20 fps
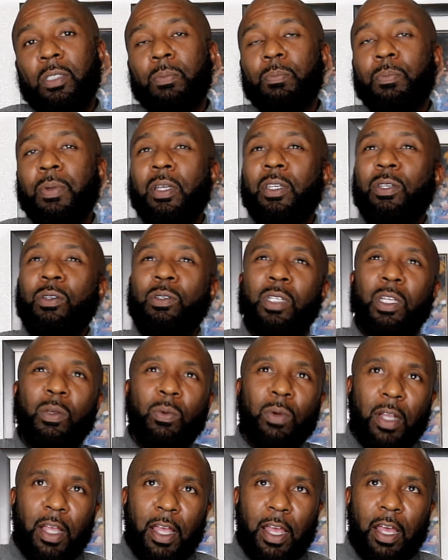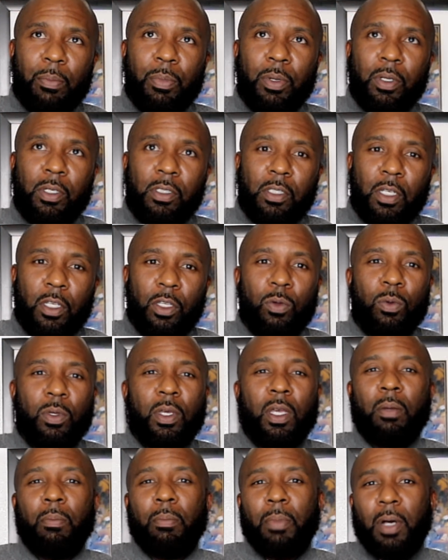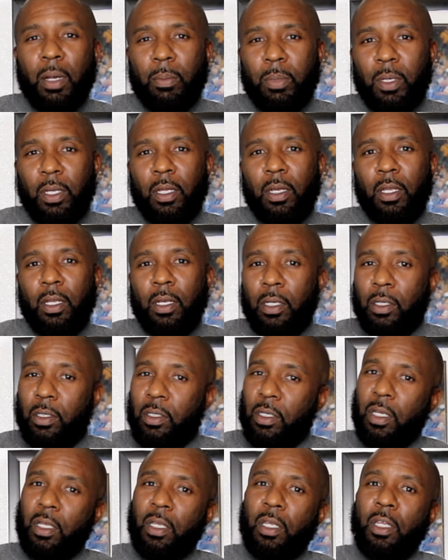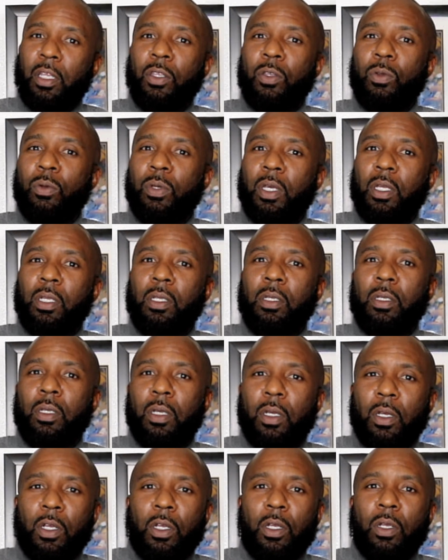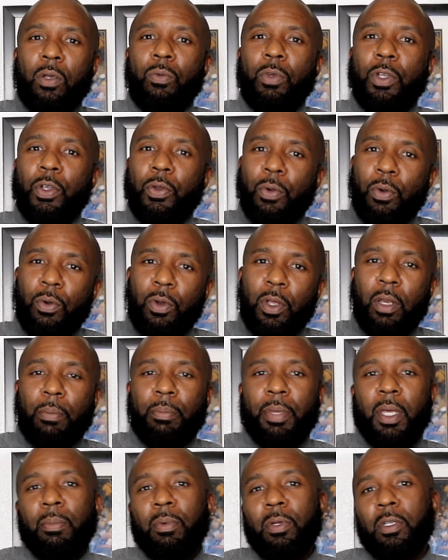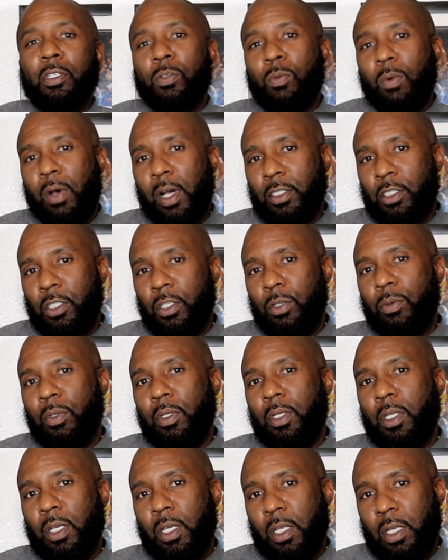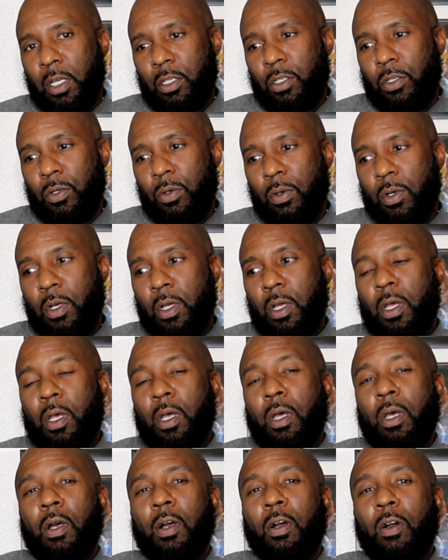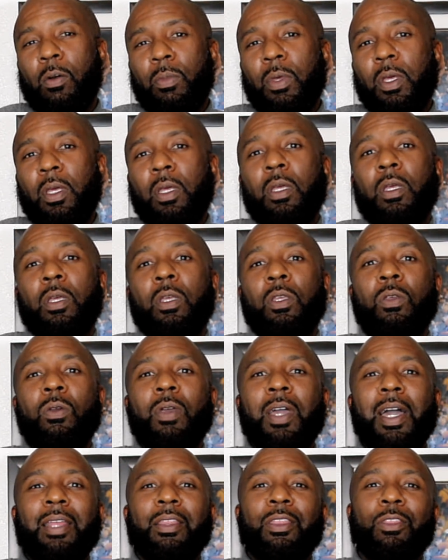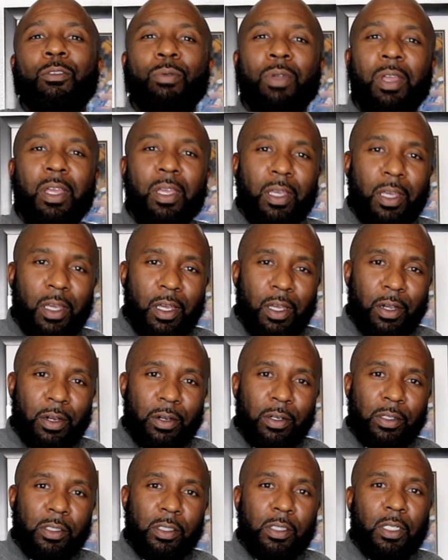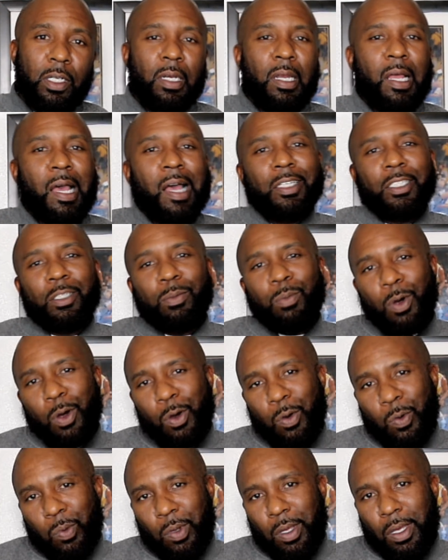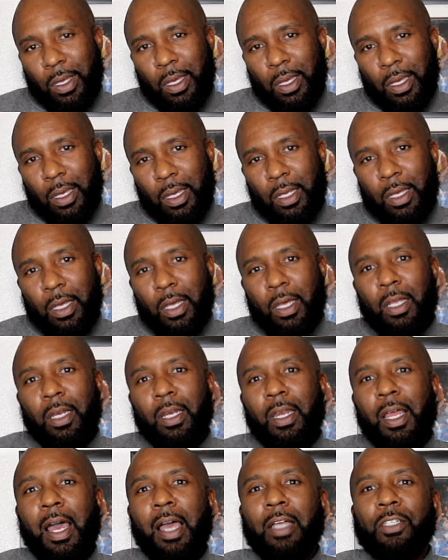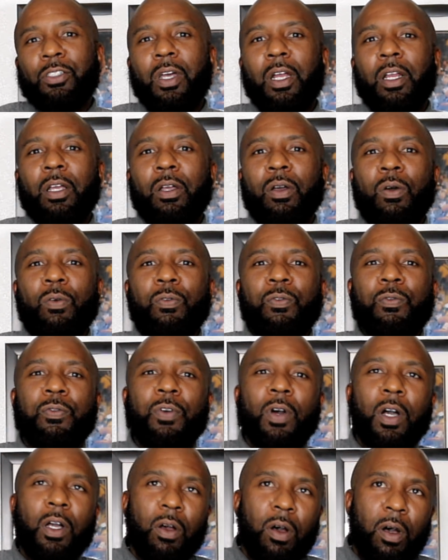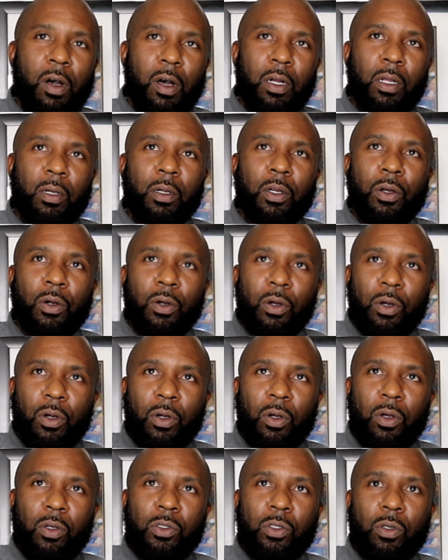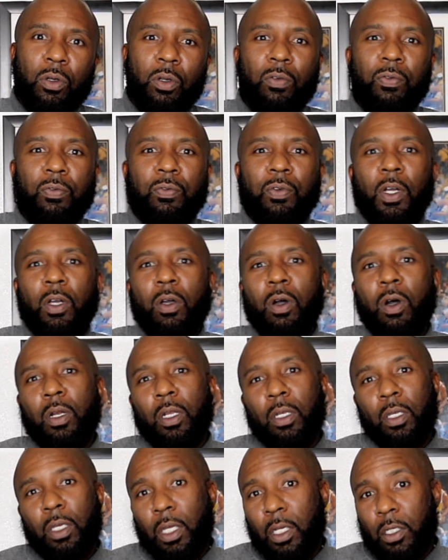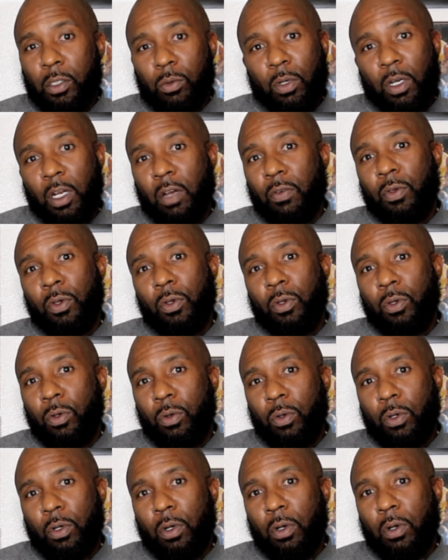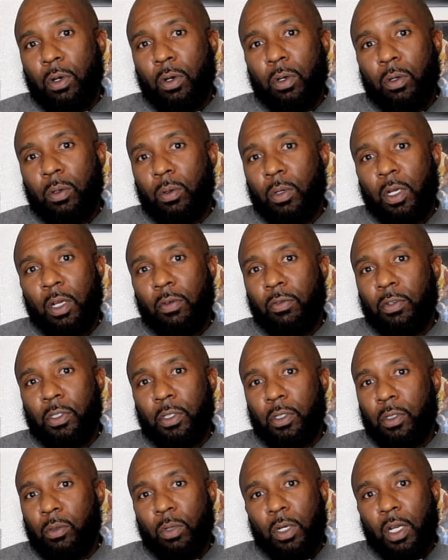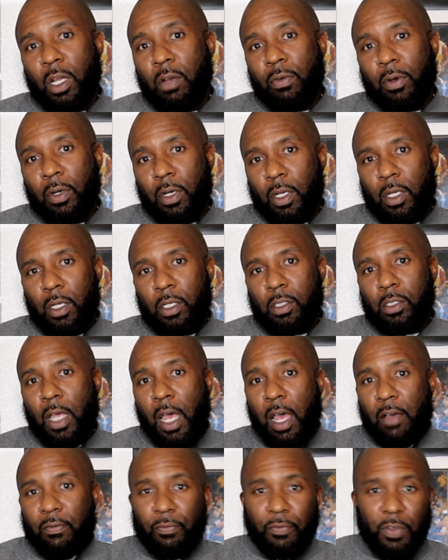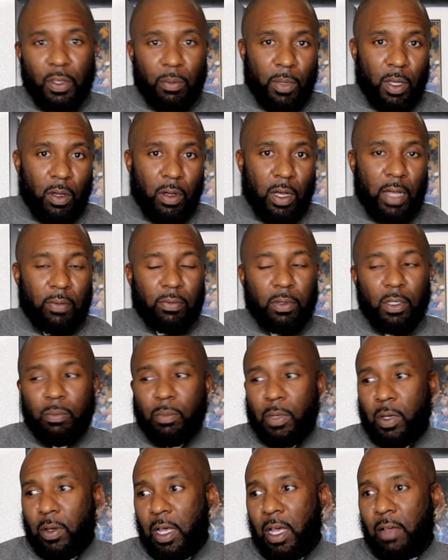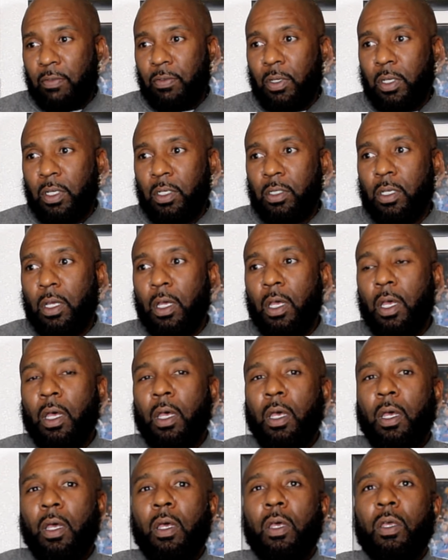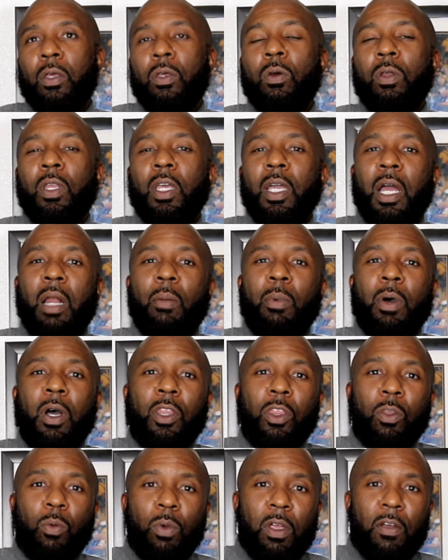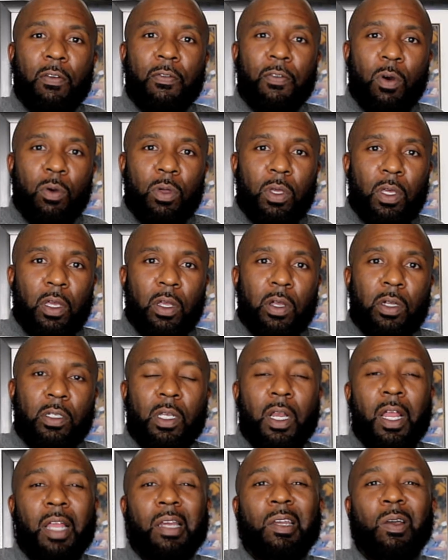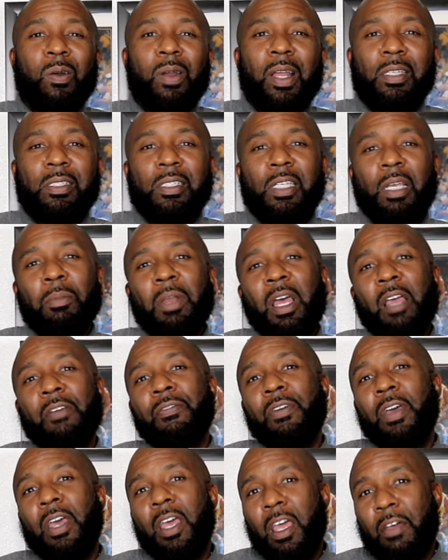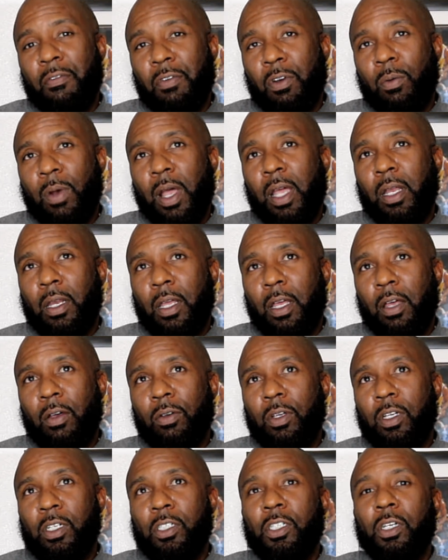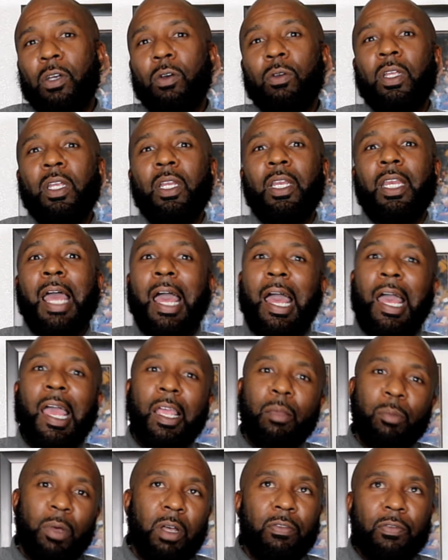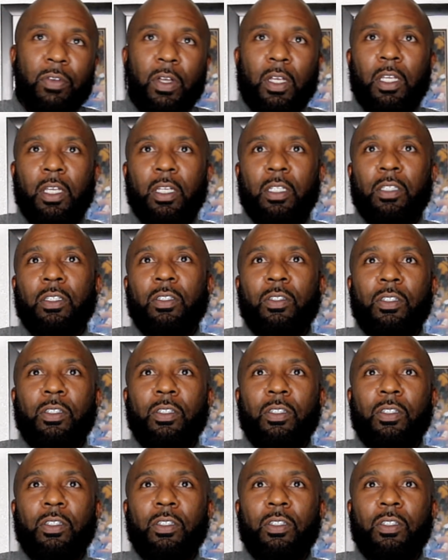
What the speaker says: is usually when it happens, and you getting bubbling and you getting recruited and people is watching you and looking at you, homie, you got 3 years to not smoke weed, not try to go fuck all the girls or fuck all the niggas, whatever you do, girl, whatever it is, female athletes, male athletes. You only got about 3 or 4 years, and I know that seems like forever right now because you're only 9, motherfucker.